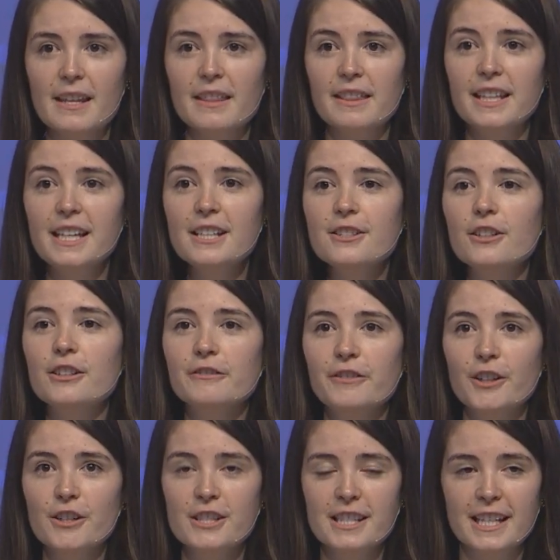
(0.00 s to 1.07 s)
These are the
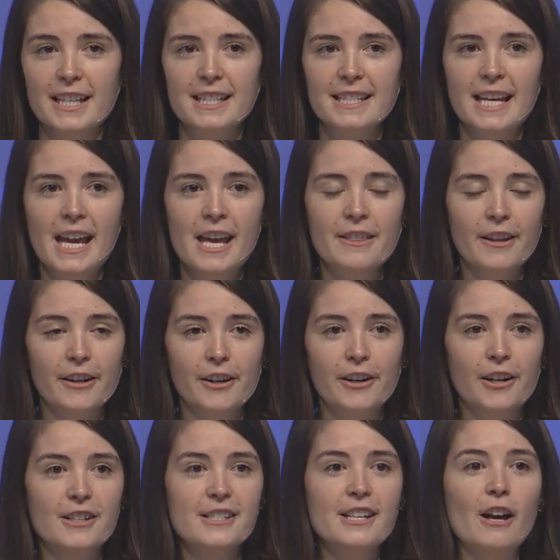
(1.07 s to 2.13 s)
verses that are on
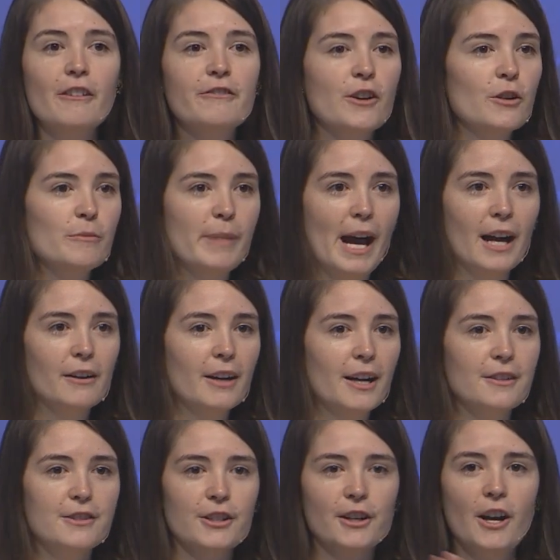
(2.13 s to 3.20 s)
our cell phone
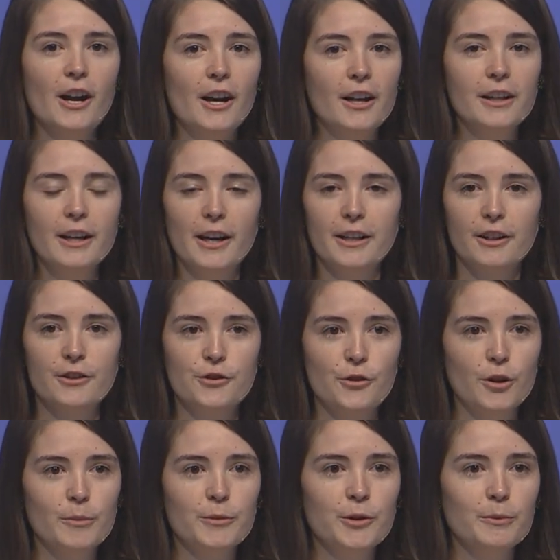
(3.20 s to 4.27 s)
backgrounds or hung on our
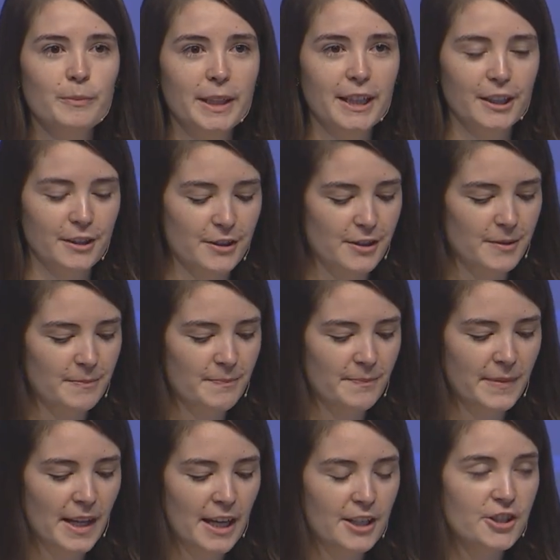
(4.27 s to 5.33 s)
dorm room mirrors.
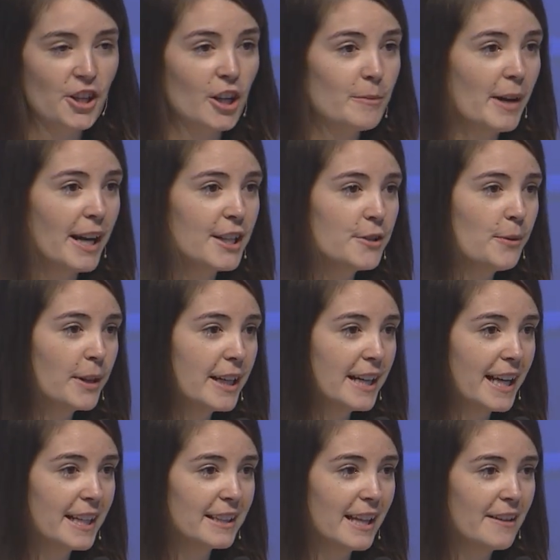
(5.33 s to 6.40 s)
Jeremiah
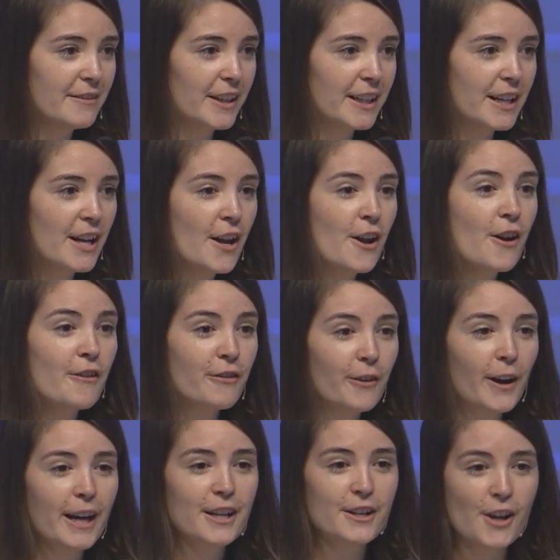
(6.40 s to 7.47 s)
29 11,
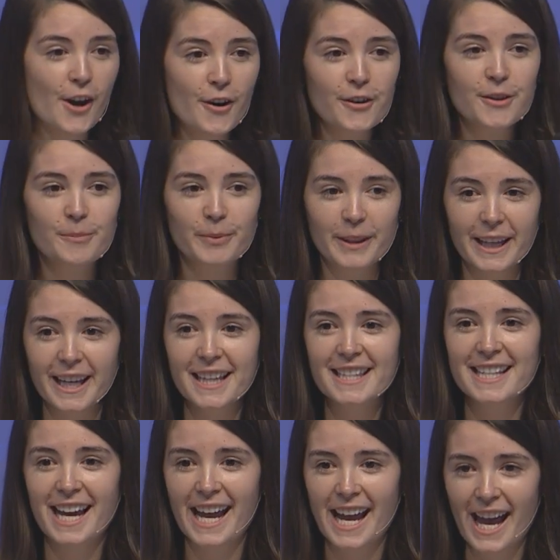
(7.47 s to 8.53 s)
for I know the
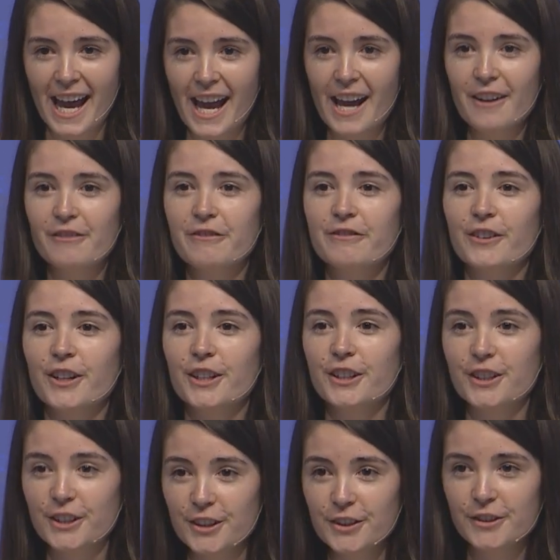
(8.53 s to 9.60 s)
plans I have for
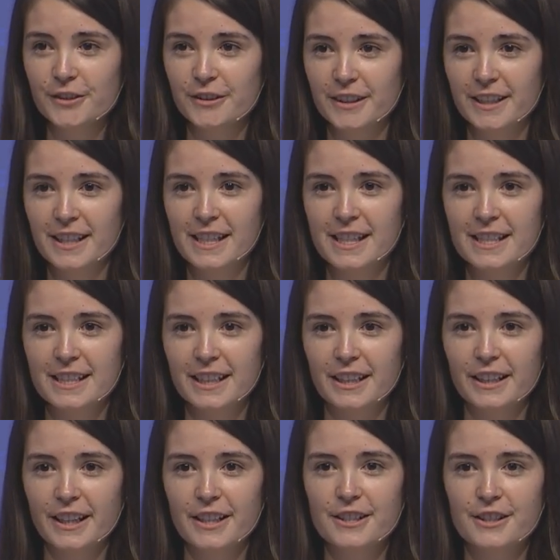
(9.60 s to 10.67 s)
you,
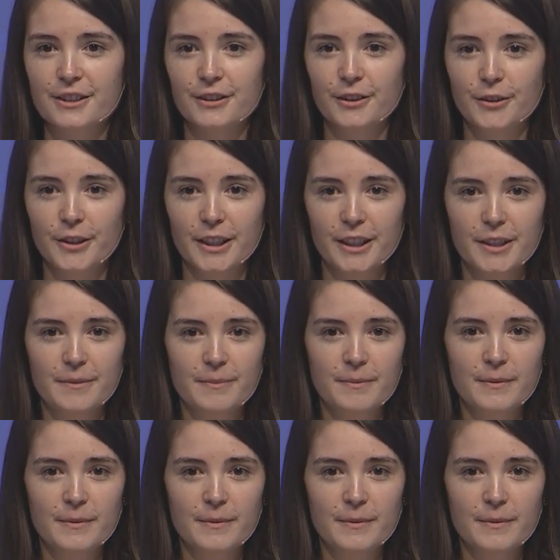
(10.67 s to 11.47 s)
declares the Lord.